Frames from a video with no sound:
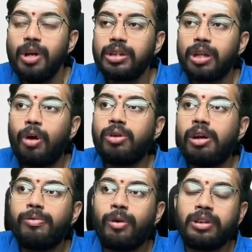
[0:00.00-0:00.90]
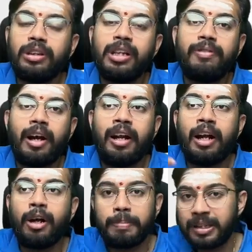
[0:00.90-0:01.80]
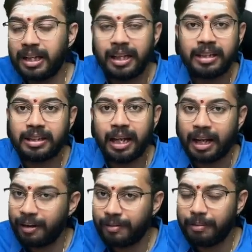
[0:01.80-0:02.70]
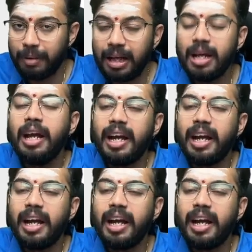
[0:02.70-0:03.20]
So out of 4,500 rupees that is taken from me,